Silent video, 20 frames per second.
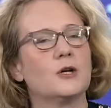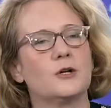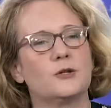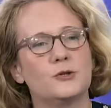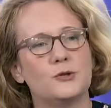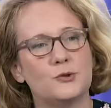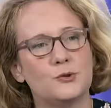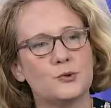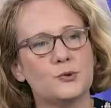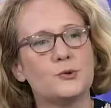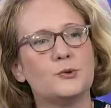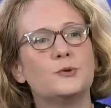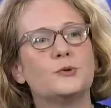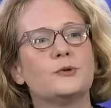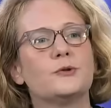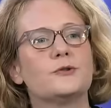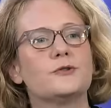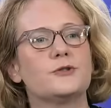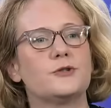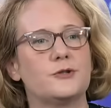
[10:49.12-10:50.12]
The
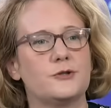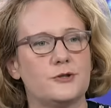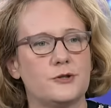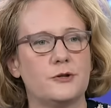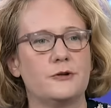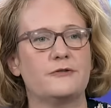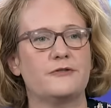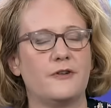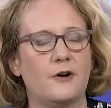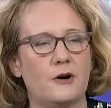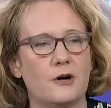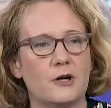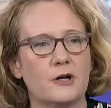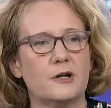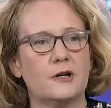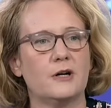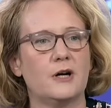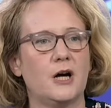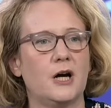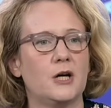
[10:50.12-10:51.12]
tools so
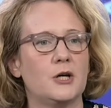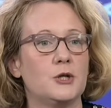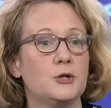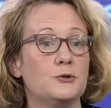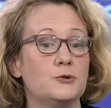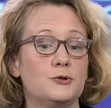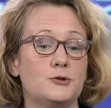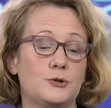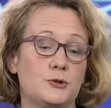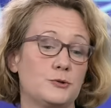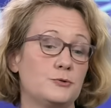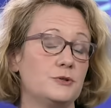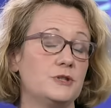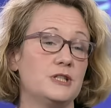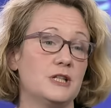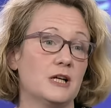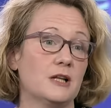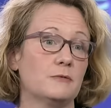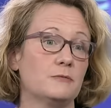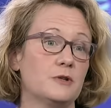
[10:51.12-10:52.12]
far are used to
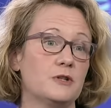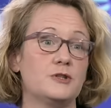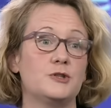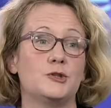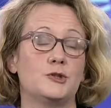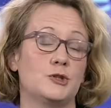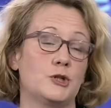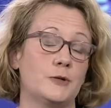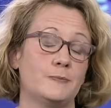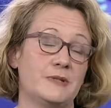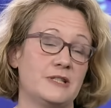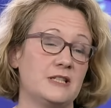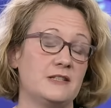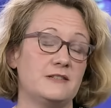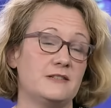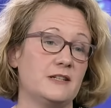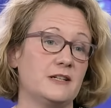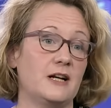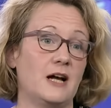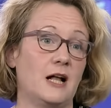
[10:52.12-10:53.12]
deal with
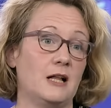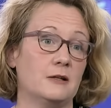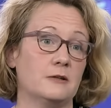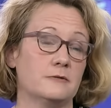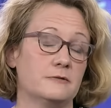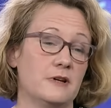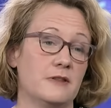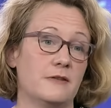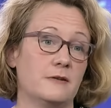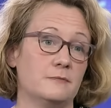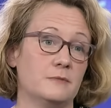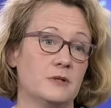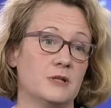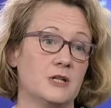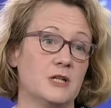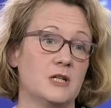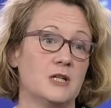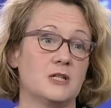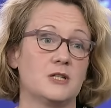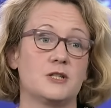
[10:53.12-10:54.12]
deterministic algorithm.
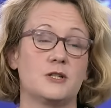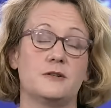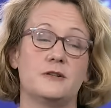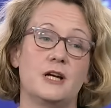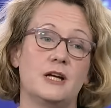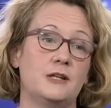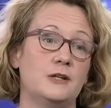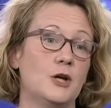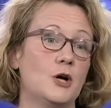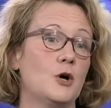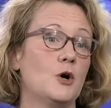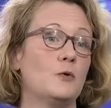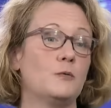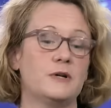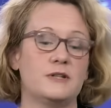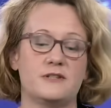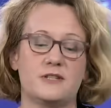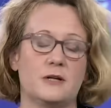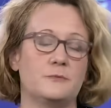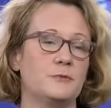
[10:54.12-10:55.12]
So they know when
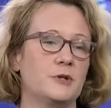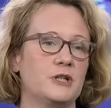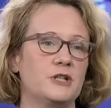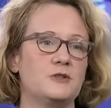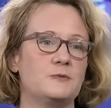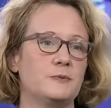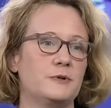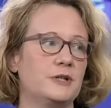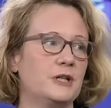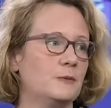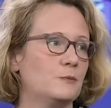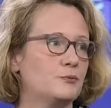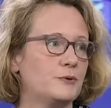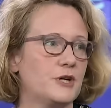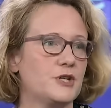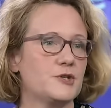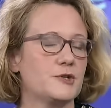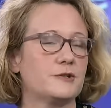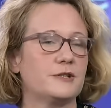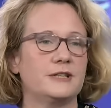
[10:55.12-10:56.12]
someone is putting
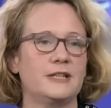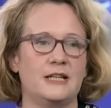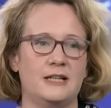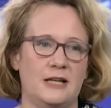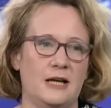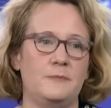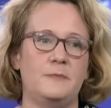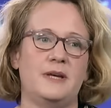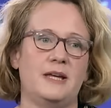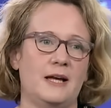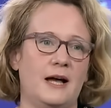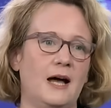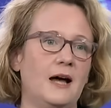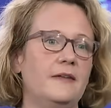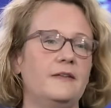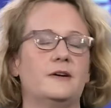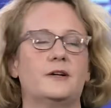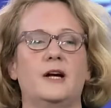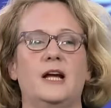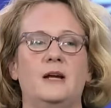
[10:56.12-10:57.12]
pressure on an API,
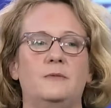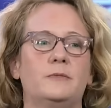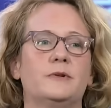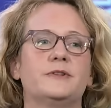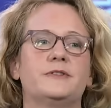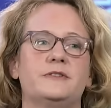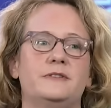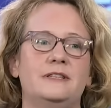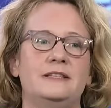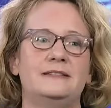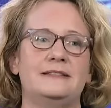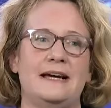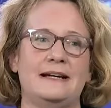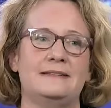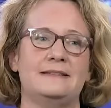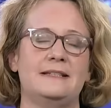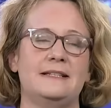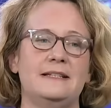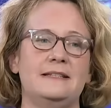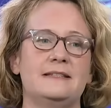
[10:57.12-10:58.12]
they're able to
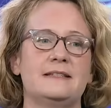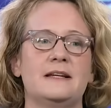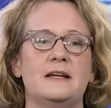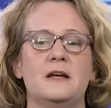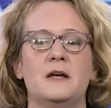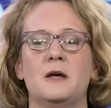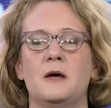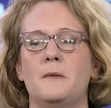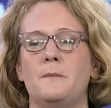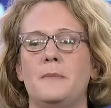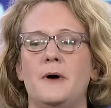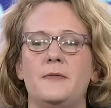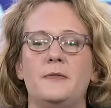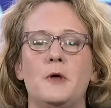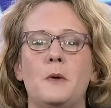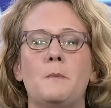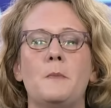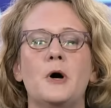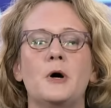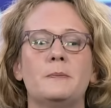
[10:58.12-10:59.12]
detect it. But the
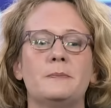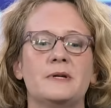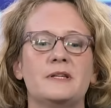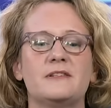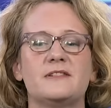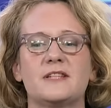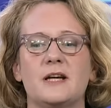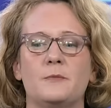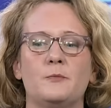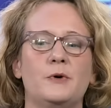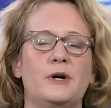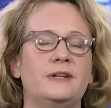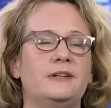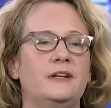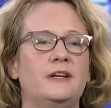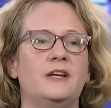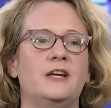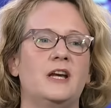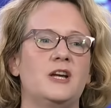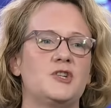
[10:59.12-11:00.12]
moment someone
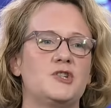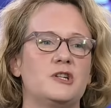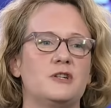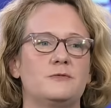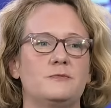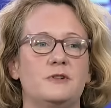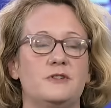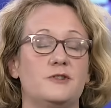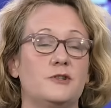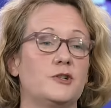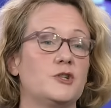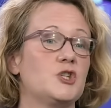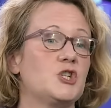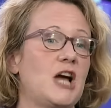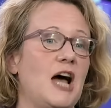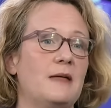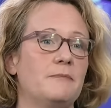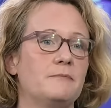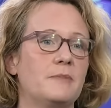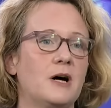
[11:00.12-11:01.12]
engages with your
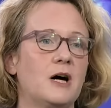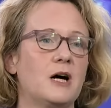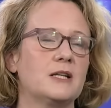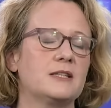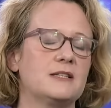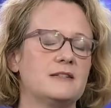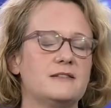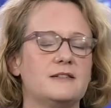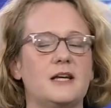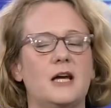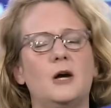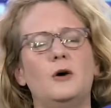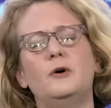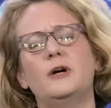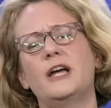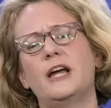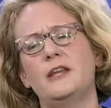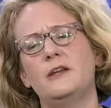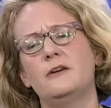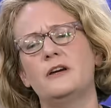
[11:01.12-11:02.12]
chatbot and say, oh,
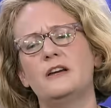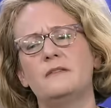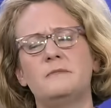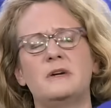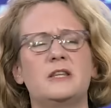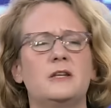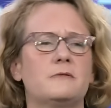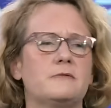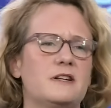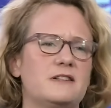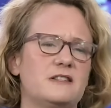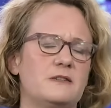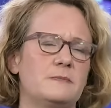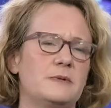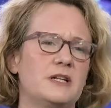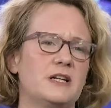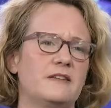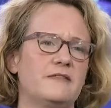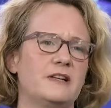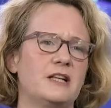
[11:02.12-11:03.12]
can you give me the
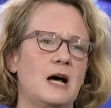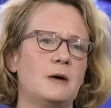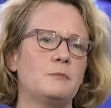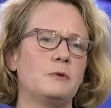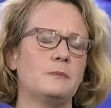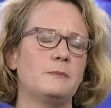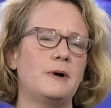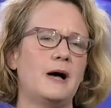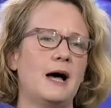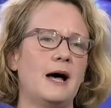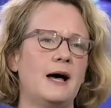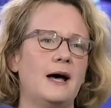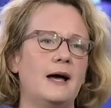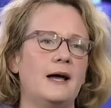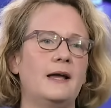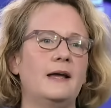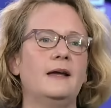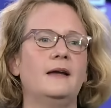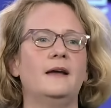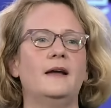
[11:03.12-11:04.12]
recipe of an apple pie?